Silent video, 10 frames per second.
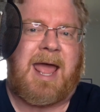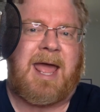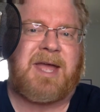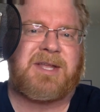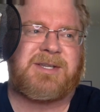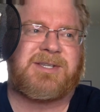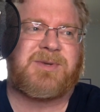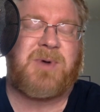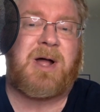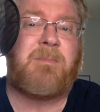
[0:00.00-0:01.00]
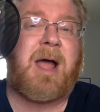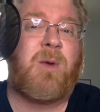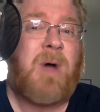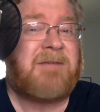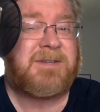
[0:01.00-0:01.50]
and, well,
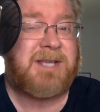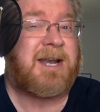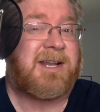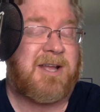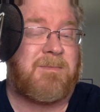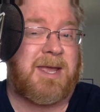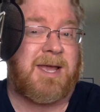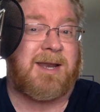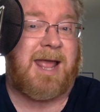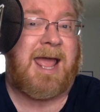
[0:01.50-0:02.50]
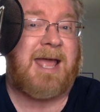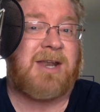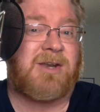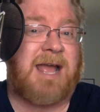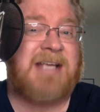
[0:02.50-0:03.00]
my wife decided to come in
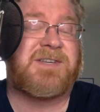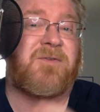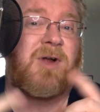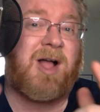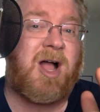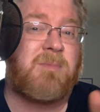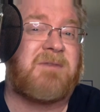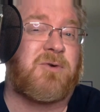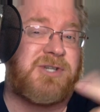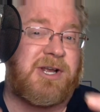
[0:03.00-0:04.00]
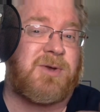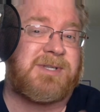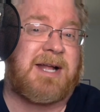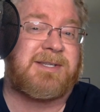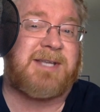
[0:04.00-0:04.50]
and ask for a hug before she
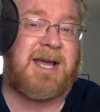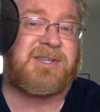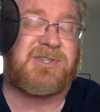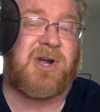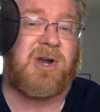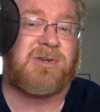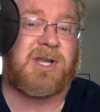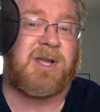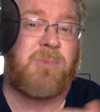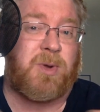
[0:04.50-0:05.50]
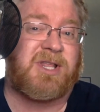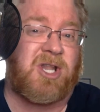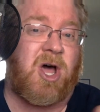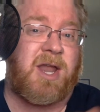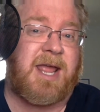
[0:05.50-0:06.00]
goes outside to start uh, mowing the
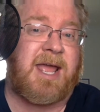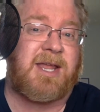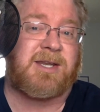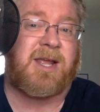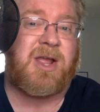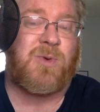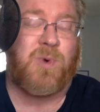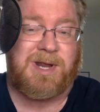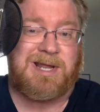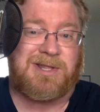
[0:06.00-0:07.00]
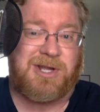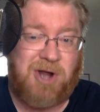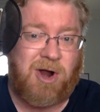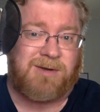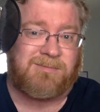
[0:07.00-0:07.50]
lawn and working in the
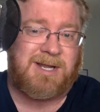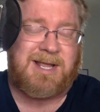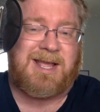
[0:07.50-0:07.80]
garden.